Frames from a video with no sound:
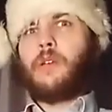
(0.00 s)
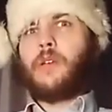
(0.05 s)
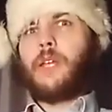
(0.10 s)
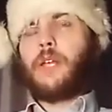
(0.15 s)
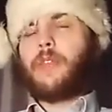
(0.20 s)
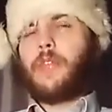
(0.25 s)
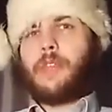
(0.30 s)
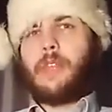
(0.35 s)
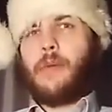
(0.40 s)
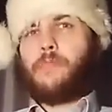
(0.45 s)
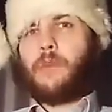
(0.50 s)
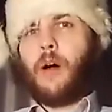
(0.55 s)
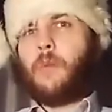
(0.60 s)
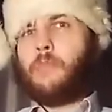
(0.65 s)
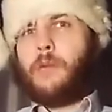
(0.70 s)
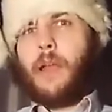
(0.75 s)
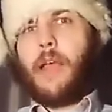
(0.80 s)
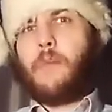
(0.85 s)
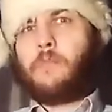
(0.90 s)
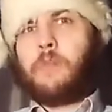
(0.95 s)
You know, they're
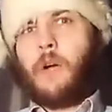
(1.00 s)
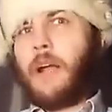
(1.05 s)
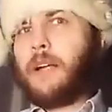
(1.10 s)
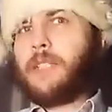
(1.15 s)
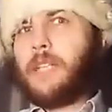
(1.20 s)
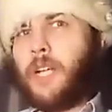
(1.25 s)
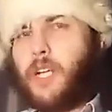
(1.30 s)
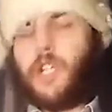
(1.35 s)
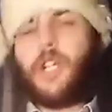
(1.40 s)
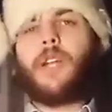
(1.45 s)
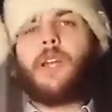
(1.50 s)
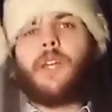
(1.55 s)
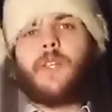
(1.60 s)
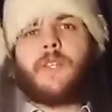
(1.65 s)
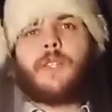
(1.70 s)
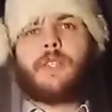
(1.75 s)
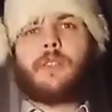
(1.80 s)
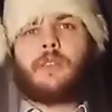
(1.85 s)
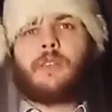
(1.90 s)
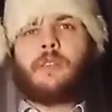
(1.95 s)
public
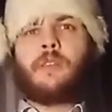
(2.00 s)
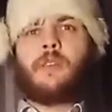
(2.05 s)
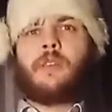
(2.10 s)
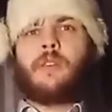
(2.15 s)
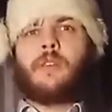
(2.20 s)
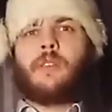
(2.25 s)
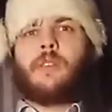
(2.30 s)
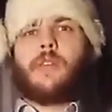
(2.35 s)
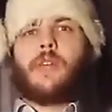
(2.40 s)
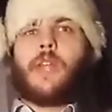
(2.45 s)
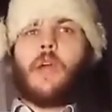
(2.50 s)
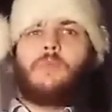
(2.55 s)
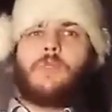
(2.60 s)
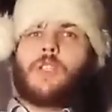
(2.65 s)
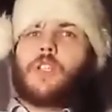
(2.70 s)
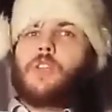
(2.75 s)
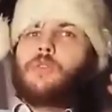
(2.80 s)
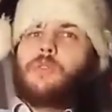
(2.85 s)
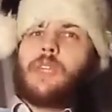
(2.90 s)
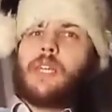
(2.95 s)
practitioners. They don't
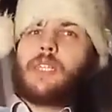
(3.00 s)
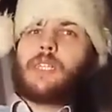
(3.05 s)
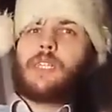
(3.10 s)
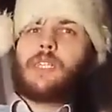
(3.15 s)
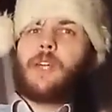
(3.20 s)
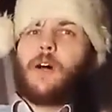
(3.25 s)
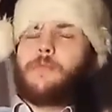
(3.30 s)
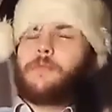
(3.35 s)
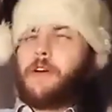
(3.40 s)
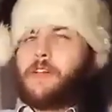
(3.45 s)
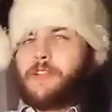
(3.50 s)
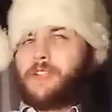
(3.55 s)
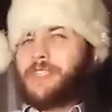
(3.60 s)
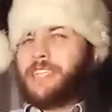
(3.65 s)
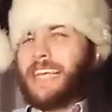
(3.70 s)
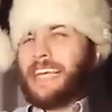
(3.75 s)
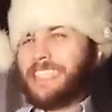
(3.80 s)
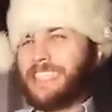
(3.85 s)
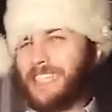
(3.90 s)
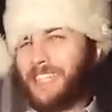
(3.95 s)
do this stuff on
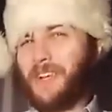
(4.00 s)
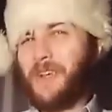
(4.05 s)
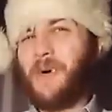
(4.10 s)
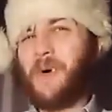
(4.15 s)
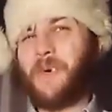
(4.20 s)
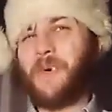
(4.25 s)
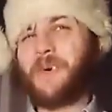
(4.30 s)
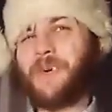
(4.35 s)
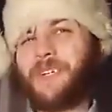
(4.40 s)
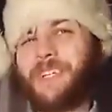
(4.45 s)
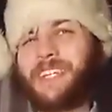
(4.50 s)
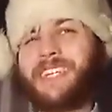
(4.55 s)
Discord.